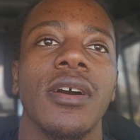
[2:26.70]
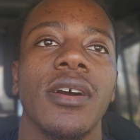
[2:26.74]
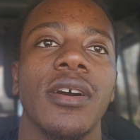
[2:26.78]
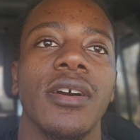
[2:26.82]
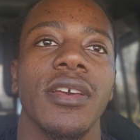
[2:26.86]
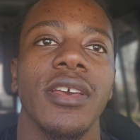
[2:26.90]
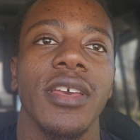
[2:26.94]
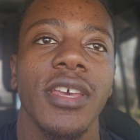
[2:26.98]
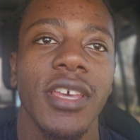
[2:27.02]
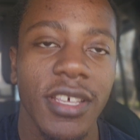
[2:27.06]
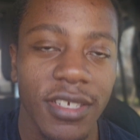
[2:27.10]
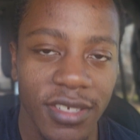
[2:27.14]

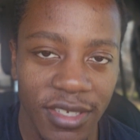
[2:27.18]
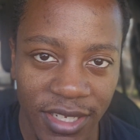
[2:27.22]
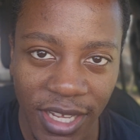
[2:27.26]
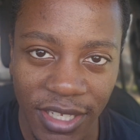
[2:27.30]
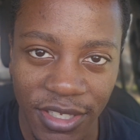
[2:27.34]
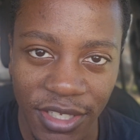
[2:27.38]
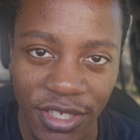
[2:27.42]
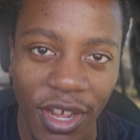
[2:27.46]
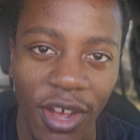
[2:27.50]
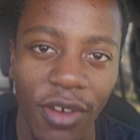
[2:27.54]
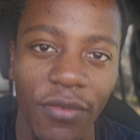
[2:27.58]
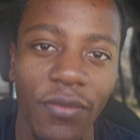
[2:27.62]
he
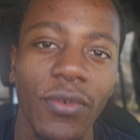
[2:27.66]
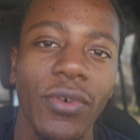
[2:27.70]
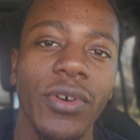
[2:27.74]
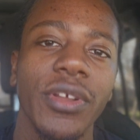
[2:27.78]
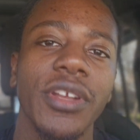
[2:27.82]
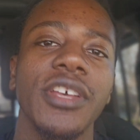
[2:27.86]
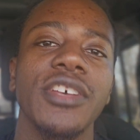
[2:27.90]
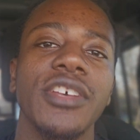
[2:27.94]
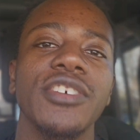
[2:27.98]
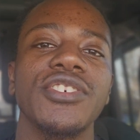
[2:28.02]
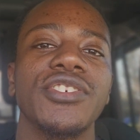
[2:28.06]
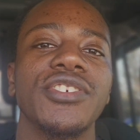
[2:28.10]
sets off
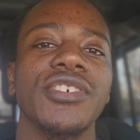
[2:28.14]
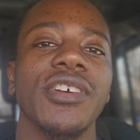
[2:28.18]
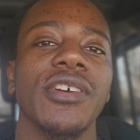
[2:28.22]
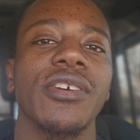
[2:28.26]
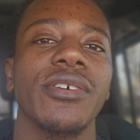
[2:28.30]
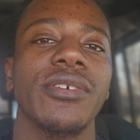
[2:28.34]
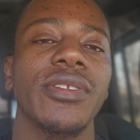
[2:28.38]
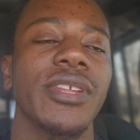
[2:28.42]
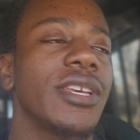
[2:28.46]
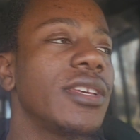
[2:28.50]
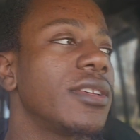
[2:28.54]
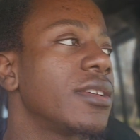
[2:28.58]
on his
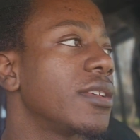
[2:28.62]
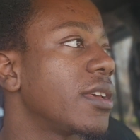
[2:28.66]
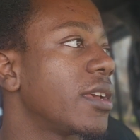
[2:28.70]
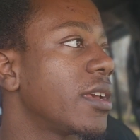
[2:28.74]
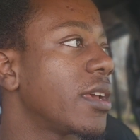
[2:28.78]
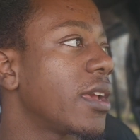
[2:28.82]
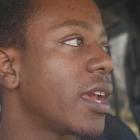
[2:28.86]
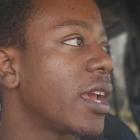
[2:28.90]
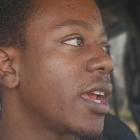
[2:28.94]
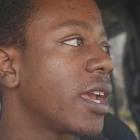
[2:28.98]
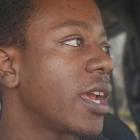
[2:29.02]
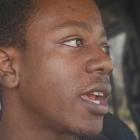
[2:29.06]
journey,
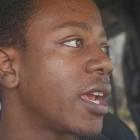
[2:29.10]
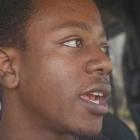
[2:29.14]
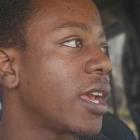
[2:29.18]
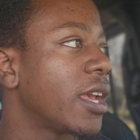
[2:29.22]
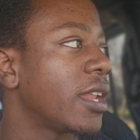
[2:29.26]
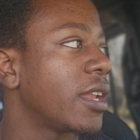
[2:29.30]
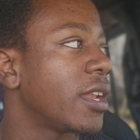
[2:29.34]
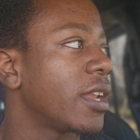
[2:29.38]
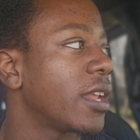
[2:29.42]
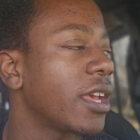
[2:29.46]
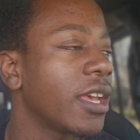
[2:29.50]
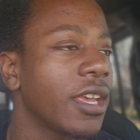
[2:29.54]

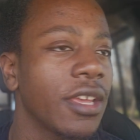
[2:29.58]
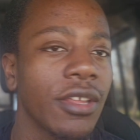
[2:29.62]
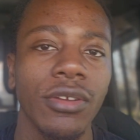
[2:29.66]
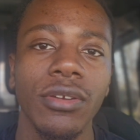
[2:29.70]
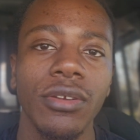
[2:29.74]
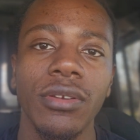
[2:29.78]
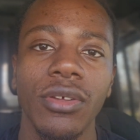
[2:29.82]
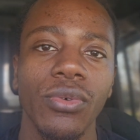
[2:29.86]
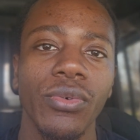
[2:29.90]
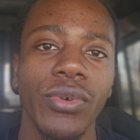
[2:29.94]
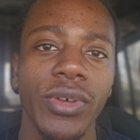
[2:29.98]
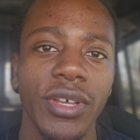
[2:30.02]
and in
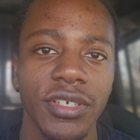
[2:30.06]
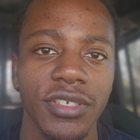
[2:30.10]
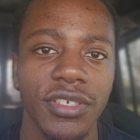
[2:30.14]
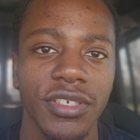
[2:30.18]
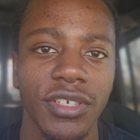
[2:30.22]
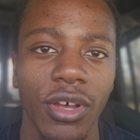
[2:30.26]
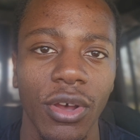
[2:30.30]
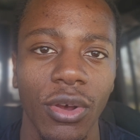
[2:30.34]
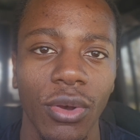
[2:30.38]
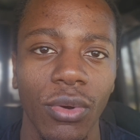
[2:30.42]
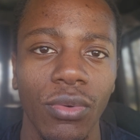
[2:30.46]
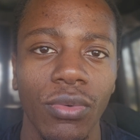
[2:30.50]
doing
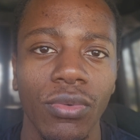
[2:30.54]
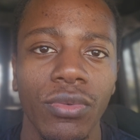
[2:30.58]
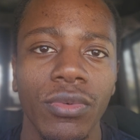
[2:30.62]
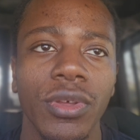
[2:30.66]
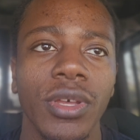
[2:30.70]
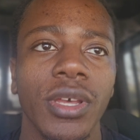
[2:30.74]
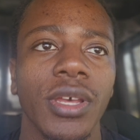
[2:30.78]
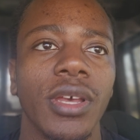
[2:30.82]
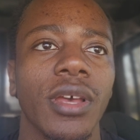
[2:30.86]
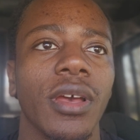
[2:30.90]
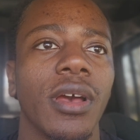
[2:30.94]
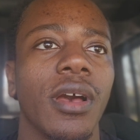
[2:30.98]
so,
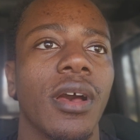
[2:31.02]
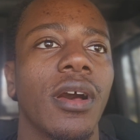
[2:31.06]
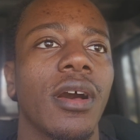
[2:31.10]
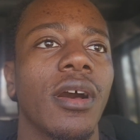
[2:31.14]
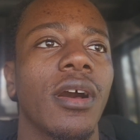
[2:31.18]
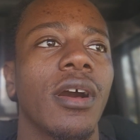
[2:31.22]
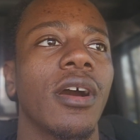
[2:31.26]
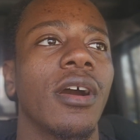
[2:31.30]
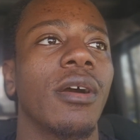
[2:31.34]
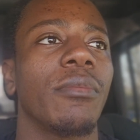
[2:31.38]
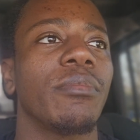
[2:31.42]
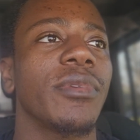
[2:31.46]

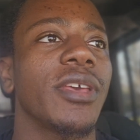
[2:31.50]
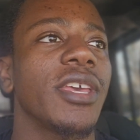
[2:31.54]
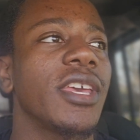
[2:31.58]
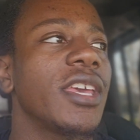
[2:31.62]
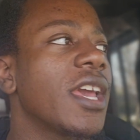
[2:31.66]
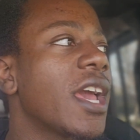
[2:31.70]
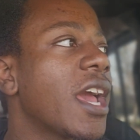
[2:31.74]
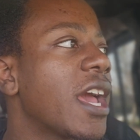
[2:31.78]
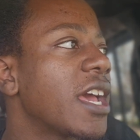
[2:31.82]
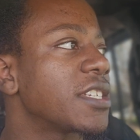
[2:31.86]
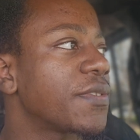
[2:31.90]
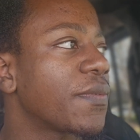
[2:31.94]
he
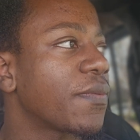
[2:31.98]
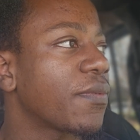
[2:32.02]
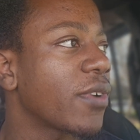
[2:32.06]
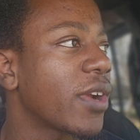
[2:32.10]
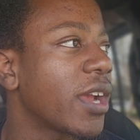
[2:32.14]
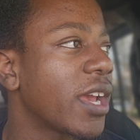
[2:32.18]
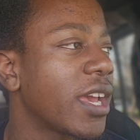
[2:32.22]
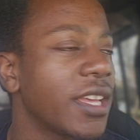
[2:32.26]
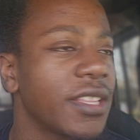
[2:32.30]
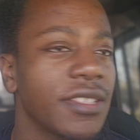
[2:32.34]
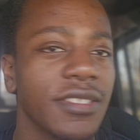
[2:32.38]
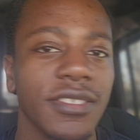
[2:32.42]
has
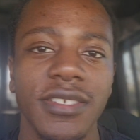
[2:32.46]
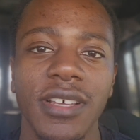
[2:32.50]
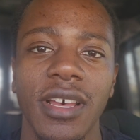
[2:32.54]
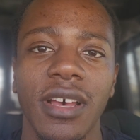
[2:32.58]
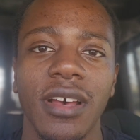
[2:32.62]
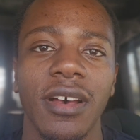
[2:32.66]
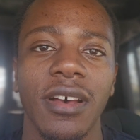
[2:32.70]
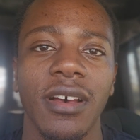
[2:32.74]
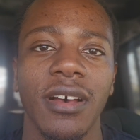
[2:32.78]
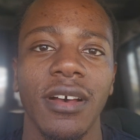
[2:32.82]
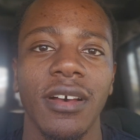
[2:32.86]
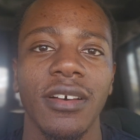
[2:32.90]
friends,
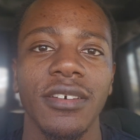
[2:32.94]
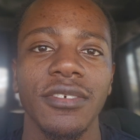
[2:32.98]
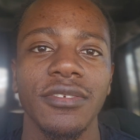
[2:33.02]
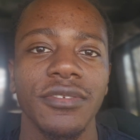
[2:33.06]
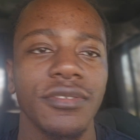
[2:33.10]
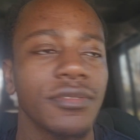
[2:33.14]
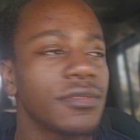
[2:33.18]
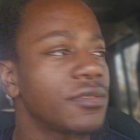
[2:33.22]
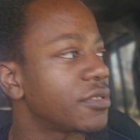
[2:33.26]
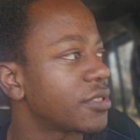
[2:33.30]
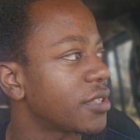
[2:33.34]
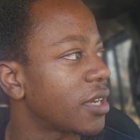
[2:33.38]

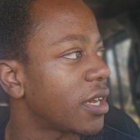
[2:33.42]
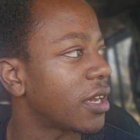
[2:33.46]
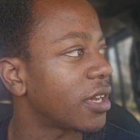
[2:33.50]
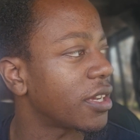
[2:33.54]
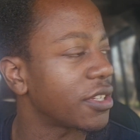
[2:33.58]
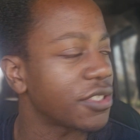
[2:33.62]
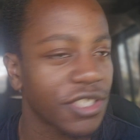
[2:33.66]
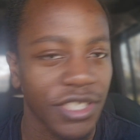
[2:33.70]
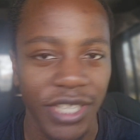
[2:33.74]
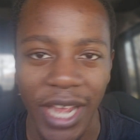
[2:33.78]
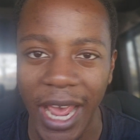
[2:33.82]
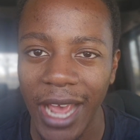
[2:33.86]

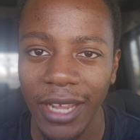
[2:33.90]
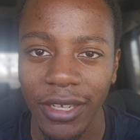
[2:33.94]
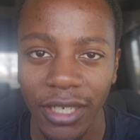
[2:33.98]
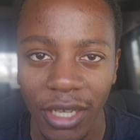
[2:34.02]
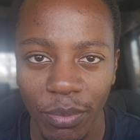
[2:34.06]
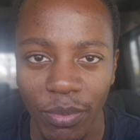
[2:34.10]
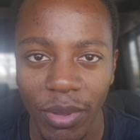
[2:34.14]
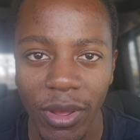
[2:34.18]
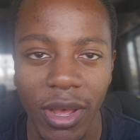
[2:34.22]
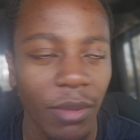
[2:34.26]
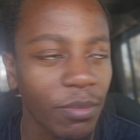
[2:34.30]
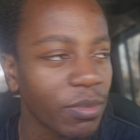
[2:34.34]
Jack
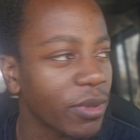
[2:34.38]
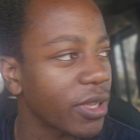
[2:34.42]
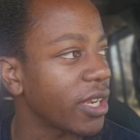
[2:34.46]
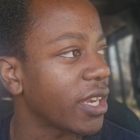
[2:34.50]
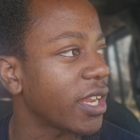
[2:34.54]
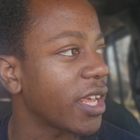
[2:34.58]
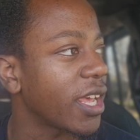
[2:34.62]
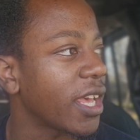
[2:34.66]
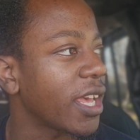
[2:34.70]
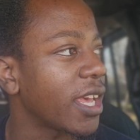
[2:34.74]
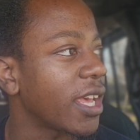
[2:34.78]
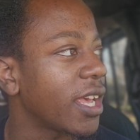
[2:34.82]
the
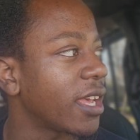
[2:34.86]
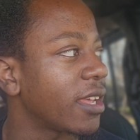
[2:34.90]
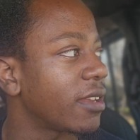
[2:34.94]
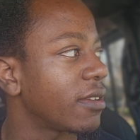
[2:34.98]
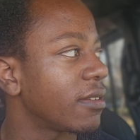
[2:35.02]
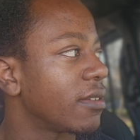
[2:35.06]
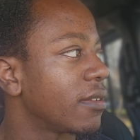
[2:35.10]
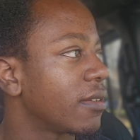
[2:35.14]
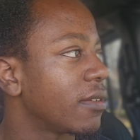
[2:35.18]
Pumpkinhead,